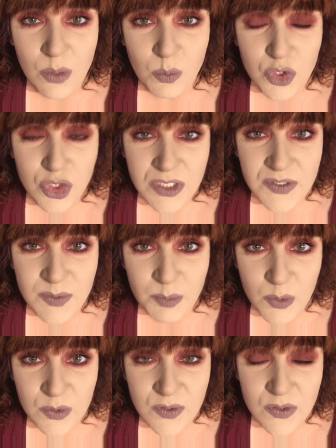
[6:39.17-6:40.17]
which
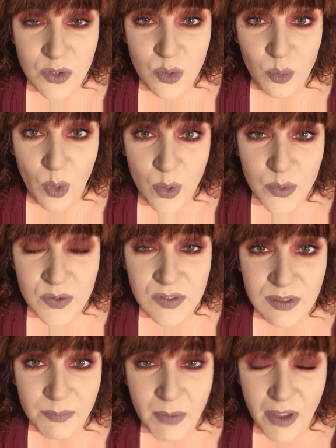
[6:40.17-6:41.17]
exposes the
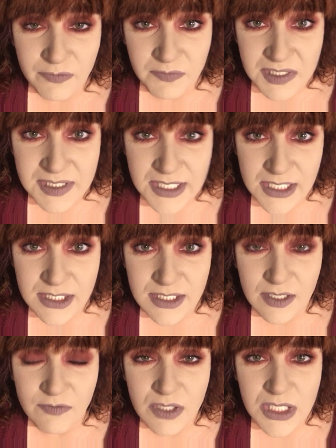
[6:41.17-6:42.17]
gross malfeasance
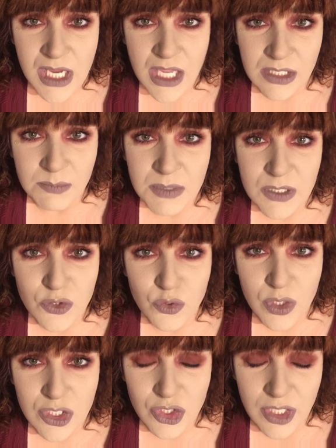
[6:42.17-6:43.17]
of the Yale
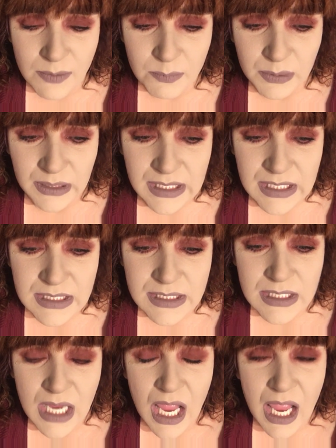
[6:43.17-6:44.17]
administration and police.